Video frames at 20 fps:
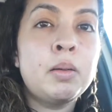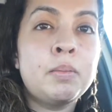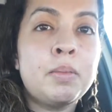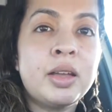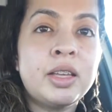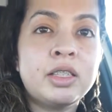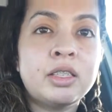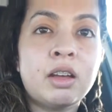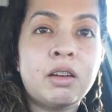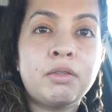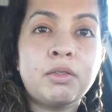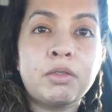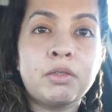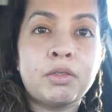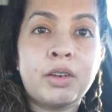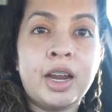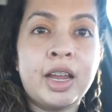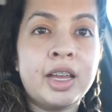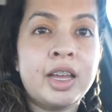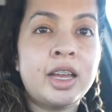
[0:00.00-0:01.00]
based off
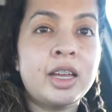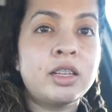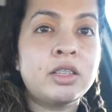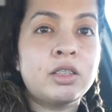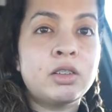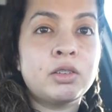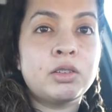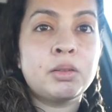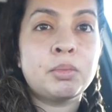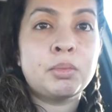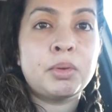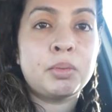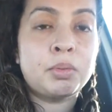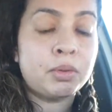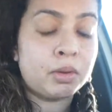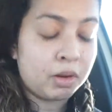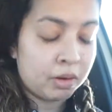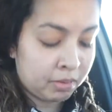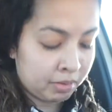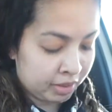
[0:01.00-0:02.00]
of ranking, so some
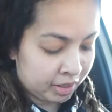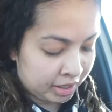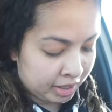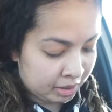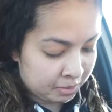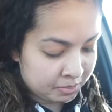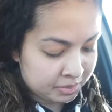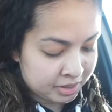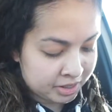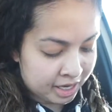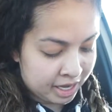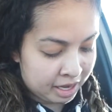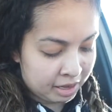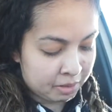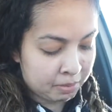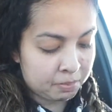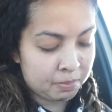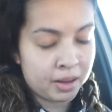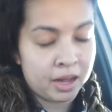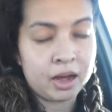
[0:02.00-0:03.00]
people are really
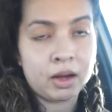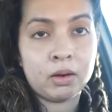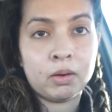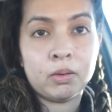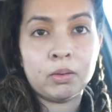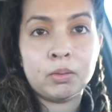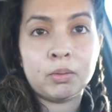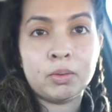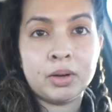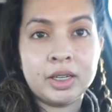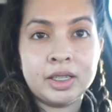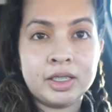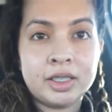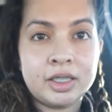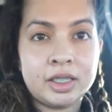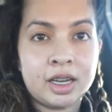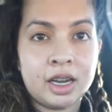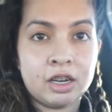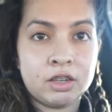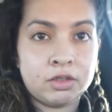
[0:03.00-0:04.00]
upset about
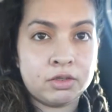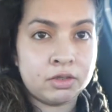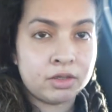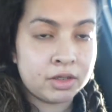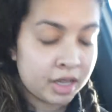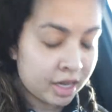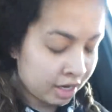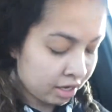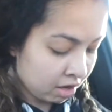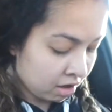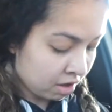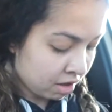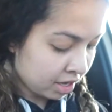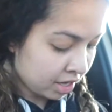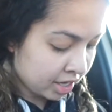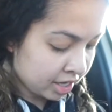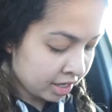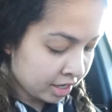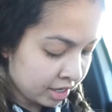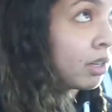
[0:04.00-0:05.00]
what schedule they
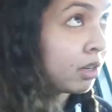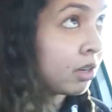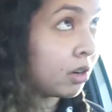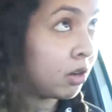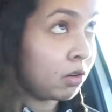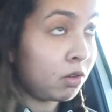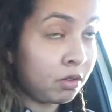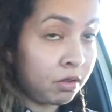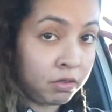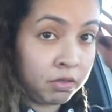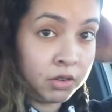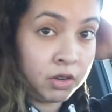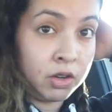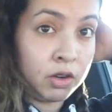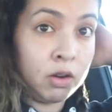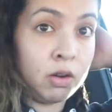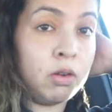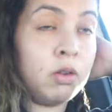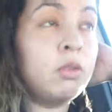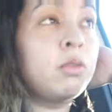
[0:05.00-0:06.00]
got. You know, if you
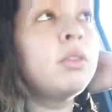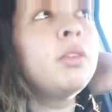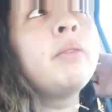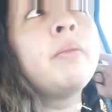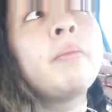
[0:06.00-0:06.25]
know